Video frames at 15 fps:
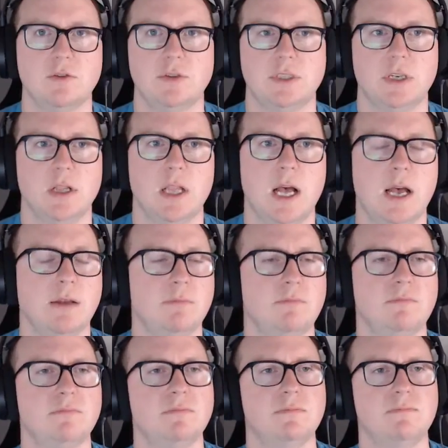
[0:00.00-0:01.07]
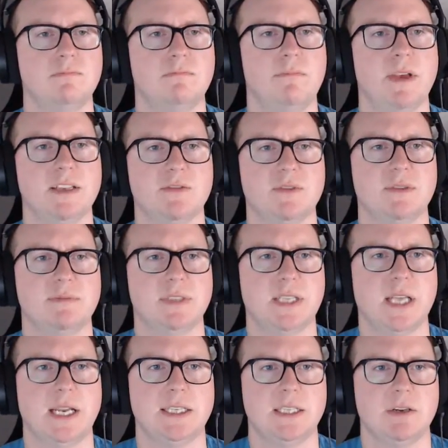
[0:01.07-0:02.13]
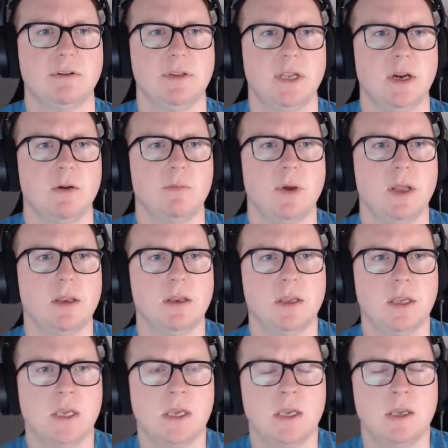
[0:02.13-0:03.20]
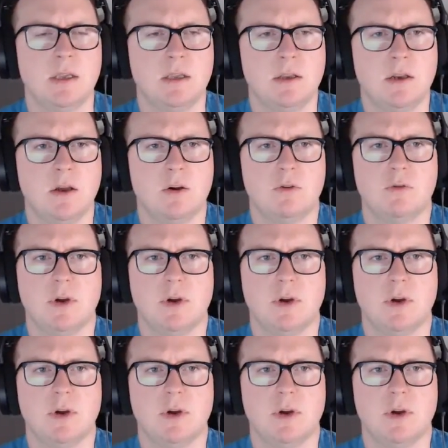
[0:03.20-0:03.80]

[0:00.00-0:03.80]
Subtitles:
a lot and mess with some settings here and there, but you know,